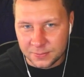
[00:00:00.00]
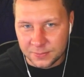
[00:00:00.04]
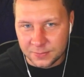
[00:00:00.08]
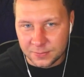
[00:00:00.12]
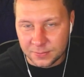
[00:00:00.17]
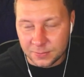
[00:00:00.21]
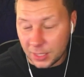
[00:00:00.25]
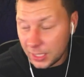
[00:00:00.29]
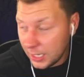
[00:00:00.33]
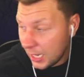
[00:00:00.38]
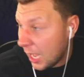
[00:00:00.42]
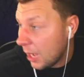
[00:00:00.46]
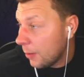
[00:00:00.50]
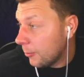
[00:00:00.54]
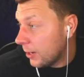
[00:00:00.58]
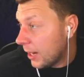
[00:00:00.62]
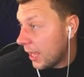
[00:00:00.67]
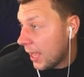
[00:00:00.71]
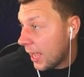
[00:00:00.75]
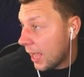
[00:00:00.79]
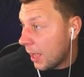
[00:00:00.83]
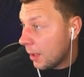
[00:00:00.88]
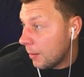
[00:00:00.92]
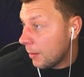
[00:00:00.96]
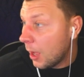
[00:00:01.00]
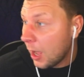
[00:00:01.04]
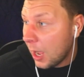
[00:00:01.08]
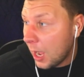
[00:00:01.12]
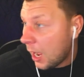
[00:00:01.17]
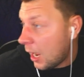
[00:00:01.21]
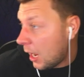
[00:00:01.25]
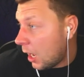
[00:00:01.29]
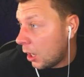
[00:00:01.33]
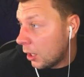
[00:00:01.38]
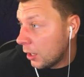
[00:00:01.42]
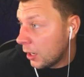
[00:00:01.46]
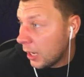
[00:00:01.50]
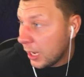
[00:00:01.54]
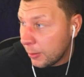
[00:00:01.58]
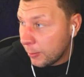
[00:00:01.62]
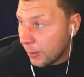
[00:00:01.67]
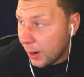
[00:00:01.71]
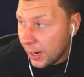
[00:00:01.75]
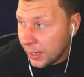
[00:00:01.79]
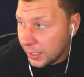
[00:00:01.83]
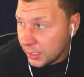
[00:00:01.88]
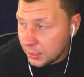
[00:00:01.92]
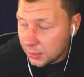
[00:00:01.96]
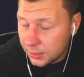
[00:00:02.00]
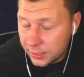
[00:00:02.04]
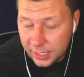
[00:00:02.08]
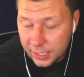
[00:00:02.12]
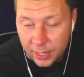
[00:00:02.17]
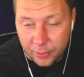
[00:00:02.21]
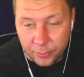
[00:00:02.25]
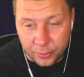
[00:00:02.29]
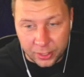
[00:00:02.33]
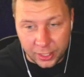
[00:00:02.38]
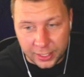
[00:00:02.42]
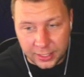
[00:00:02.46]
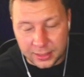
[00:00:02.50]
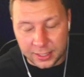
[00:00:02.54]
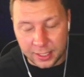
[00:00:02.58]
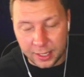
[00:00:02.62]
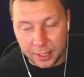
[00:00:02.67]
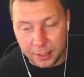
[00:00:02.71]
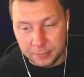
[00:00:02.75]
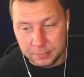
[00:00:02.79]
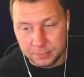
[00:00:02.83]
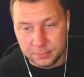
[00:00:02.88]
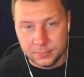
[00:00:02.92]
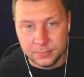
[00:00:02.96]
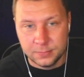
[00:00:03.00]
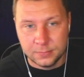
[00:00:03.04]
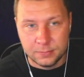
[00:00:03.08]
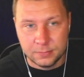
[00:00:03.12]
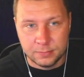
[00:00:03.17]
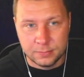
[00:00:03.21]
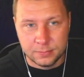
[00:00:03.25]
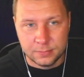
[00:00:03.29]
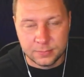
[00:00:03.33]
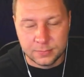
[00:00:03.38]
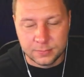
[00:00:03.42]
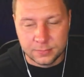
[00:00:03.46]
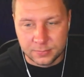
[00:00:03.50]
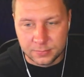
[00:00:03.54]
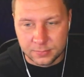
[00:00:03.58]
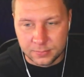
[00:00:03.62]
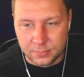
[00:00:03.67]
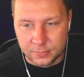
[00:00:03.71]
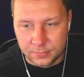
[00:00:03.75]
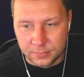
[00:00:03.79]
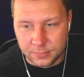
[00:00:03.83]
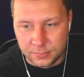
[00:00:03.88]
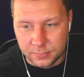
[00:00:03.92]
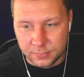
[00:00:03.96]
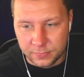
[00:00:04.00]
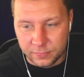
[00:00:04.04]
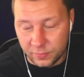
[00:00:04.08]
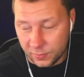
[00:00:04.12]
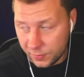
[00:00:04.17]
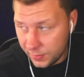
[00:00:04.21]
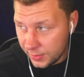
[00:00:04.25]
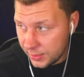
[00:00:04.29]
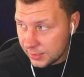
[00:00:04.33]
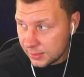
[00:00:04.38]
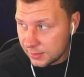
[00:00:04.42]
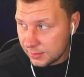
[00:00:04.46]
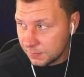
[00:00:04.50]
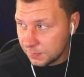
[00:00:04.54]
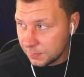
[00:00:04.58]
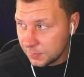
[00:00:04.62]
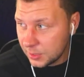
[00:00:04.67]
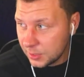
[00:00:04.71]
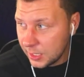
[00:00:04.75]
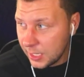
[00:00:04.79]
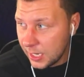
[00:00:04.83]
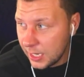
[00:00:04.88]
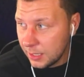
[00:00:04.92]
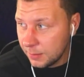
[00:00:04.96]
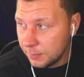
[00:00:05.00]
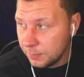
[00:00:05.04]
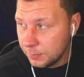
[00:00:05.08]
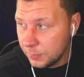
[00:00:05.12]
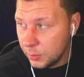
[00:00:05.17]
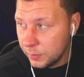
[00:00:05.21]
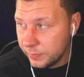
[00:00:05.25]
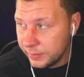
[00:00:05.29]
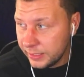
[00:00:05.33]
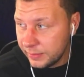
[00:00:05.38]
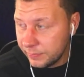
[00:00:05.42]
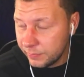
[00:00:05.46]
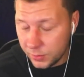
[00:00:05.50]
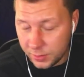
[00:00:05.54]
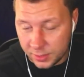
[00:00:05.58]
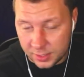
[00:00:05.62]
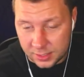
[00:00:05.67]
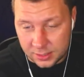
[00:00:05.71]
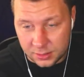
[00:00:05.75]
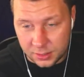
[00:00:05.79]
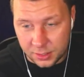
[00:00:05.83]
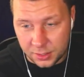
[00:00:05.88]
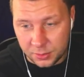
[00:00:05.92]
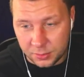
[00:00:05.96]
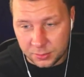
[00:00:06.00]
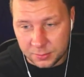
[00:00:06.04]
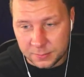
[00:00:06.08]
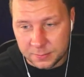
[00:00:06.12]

Like I would, I, I, unironically, I would like that for this kind of movie, for this tone.